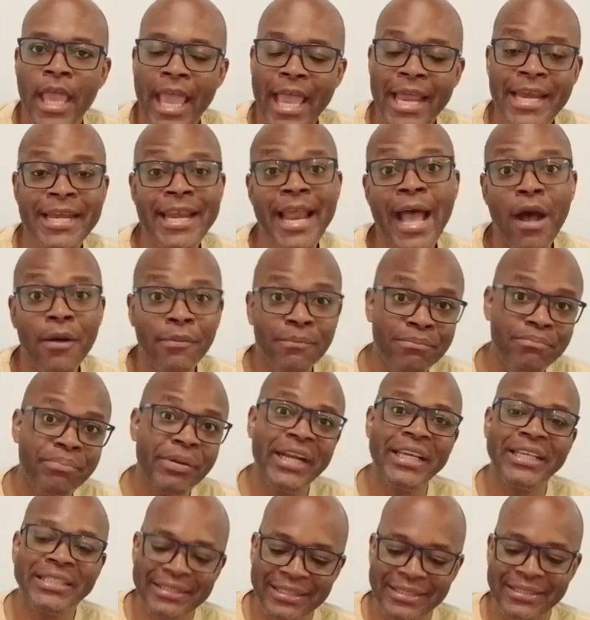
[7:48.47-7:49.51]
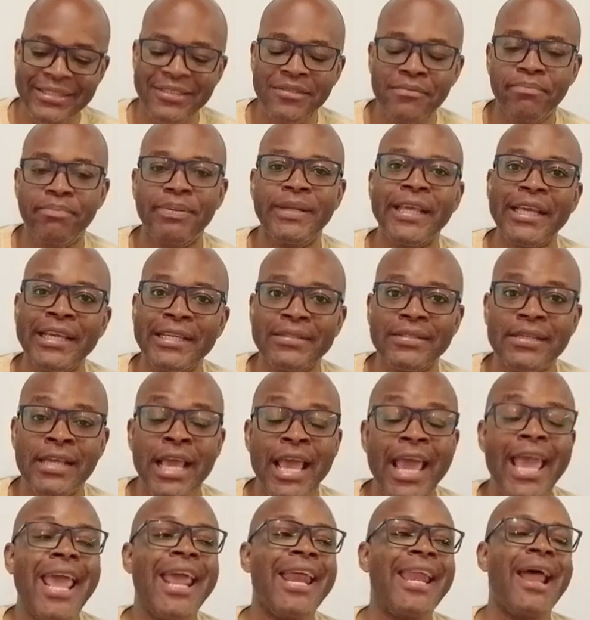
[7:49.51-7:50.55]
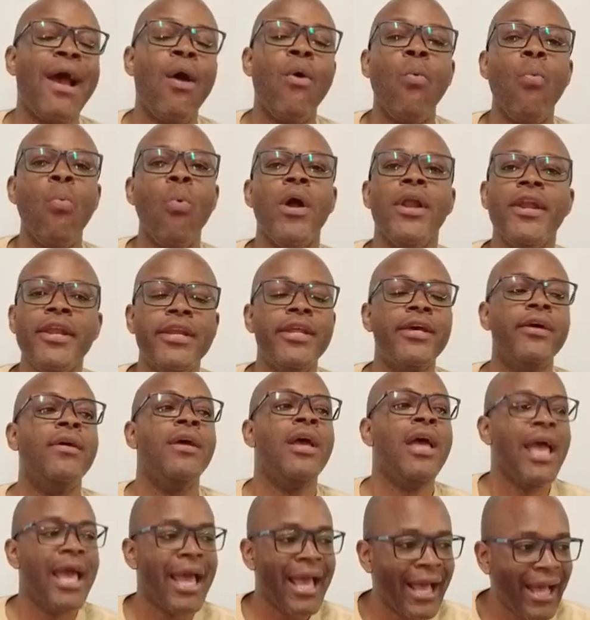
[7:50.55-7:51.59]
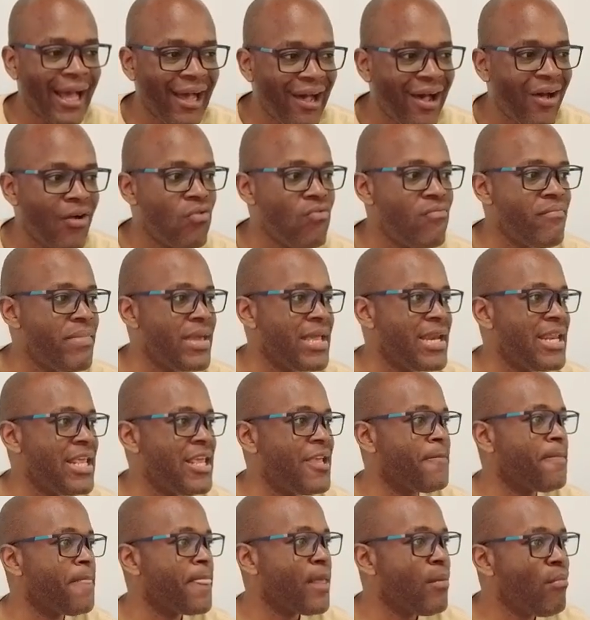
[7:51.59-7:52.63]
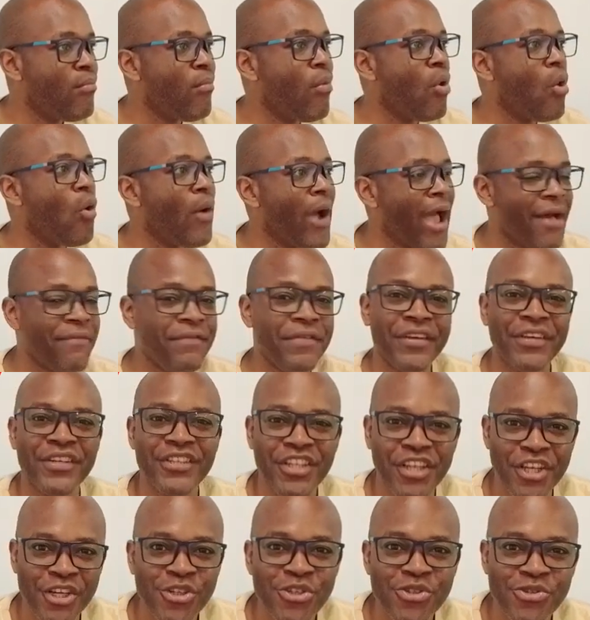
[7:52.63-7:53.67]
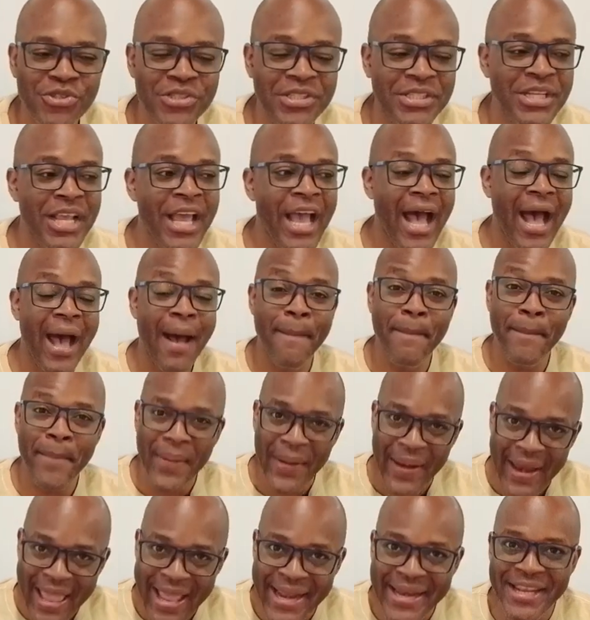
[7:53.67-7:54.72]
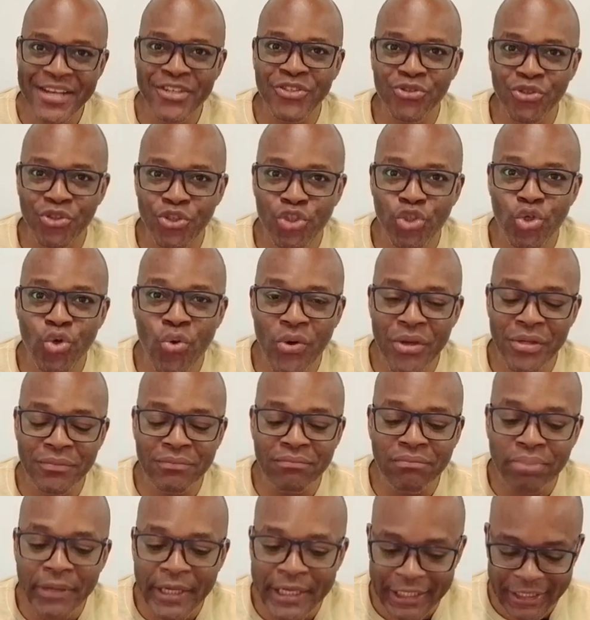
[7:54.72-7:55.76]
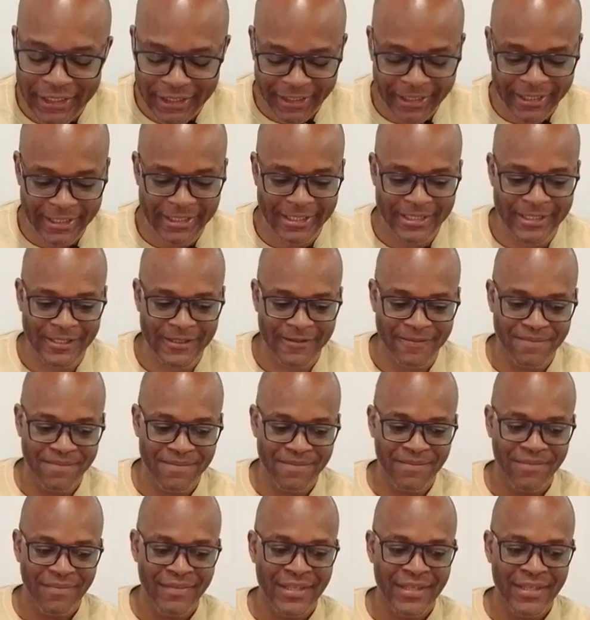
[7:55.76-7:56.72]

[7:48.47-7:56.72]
And now BRICS is in place, and I wonder how many more African countries are planning to join BRICS.